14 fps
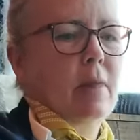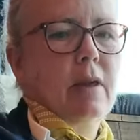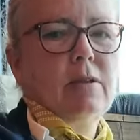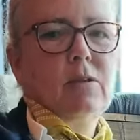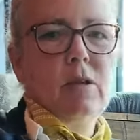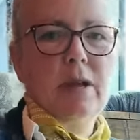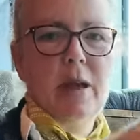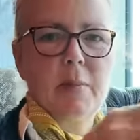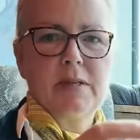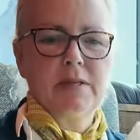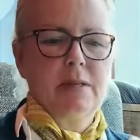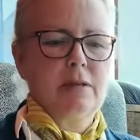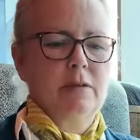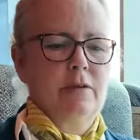So I'll get
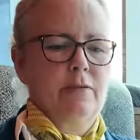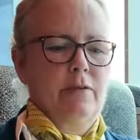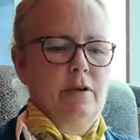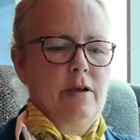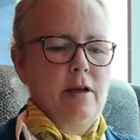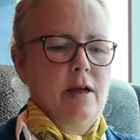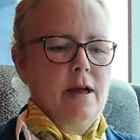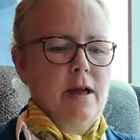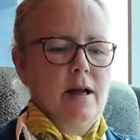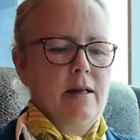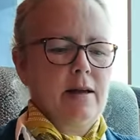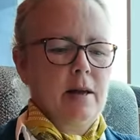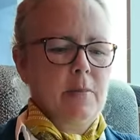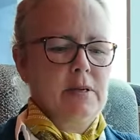myself
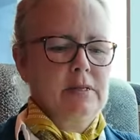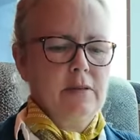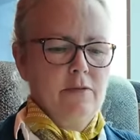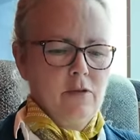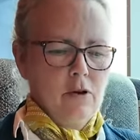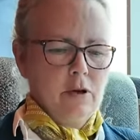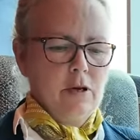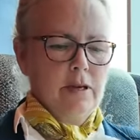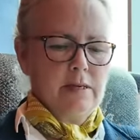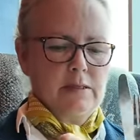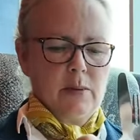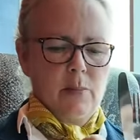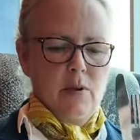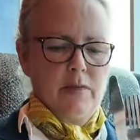i get myself
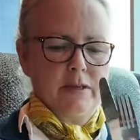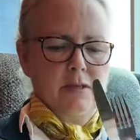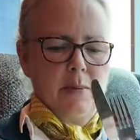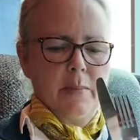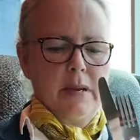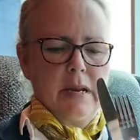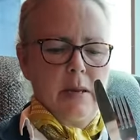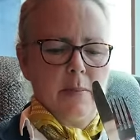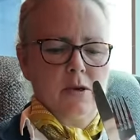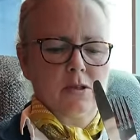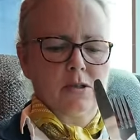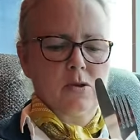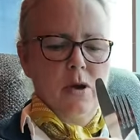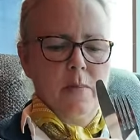organised. put that on my knee
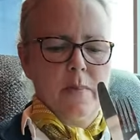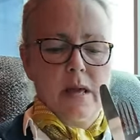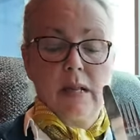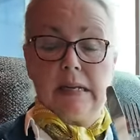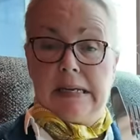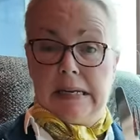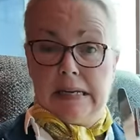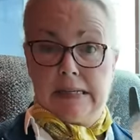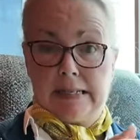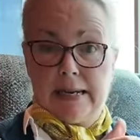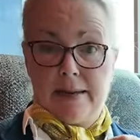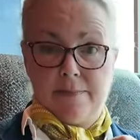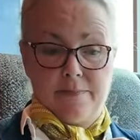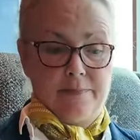because no mail need
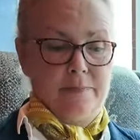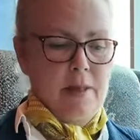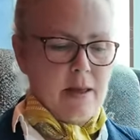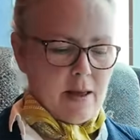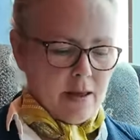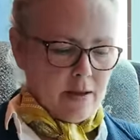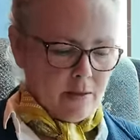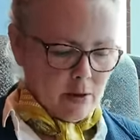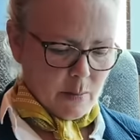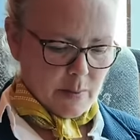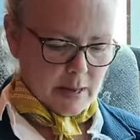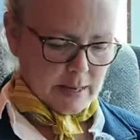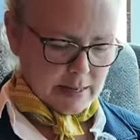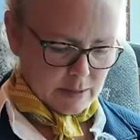it. No
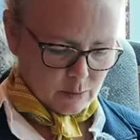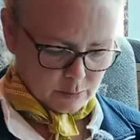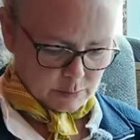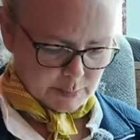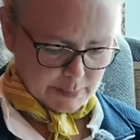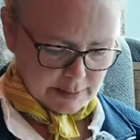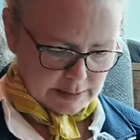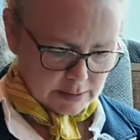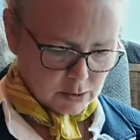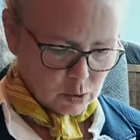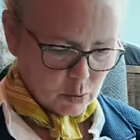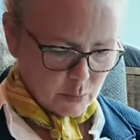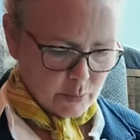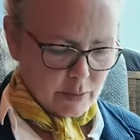mail end up spilling
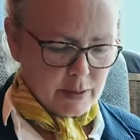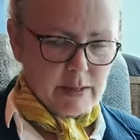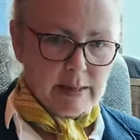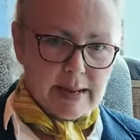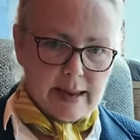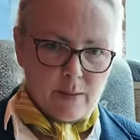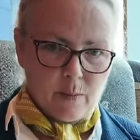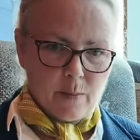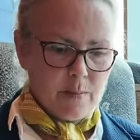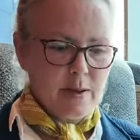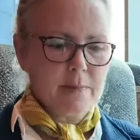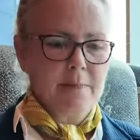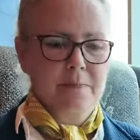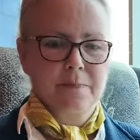something down me.